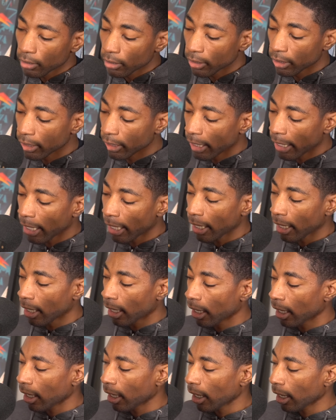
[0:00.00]

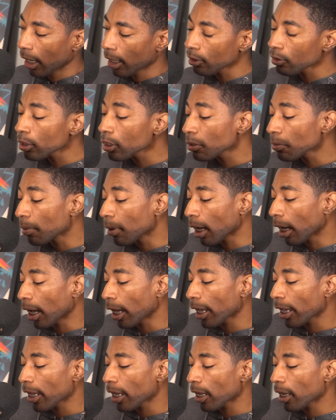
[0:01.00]
Yeah, I don't know.
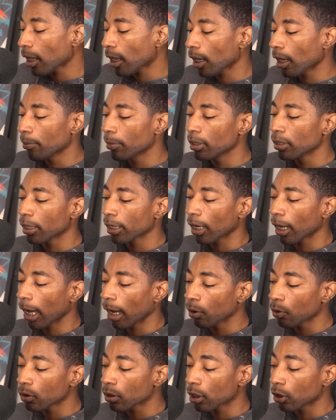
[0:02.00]
I I mean like
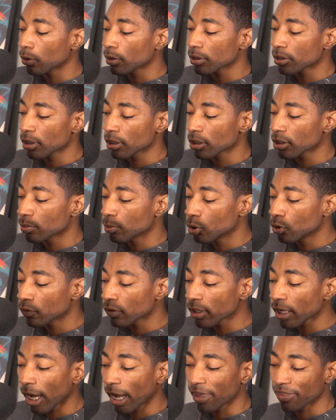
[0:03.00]
I will go and see this
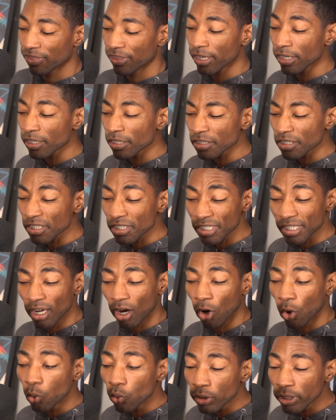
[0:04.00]
movie. I think this is the
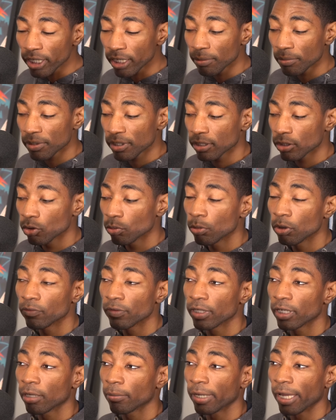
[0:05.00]
only MCU
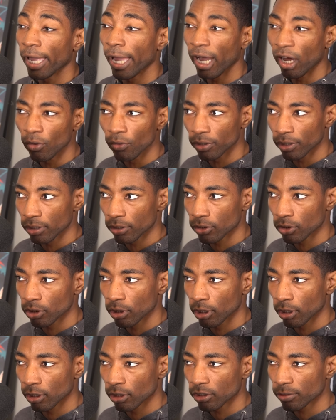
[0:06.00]
movie coming out this year